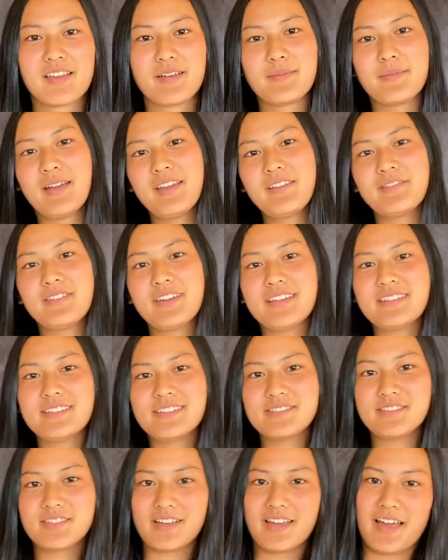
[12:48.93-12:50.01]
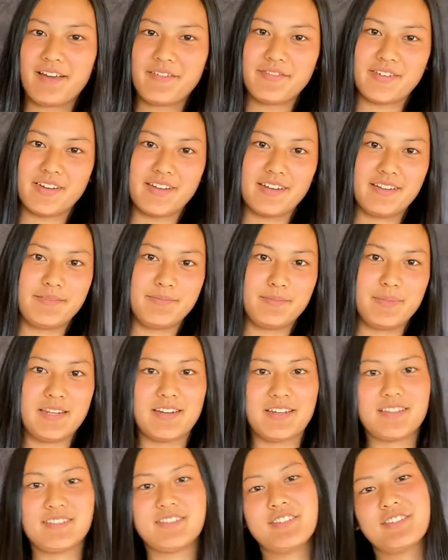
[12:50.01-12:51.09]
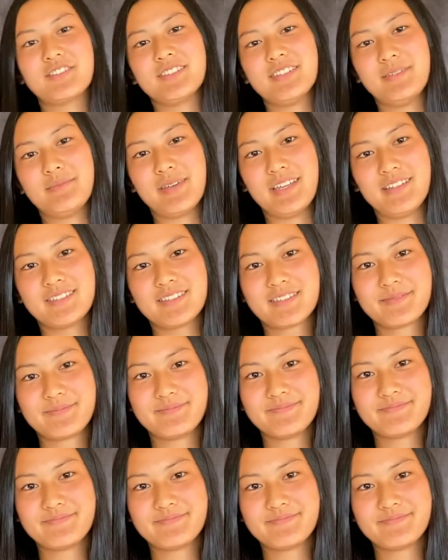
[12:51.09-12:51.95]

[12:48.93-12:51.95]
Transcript: My advice is to have fun and be nice to your teammates.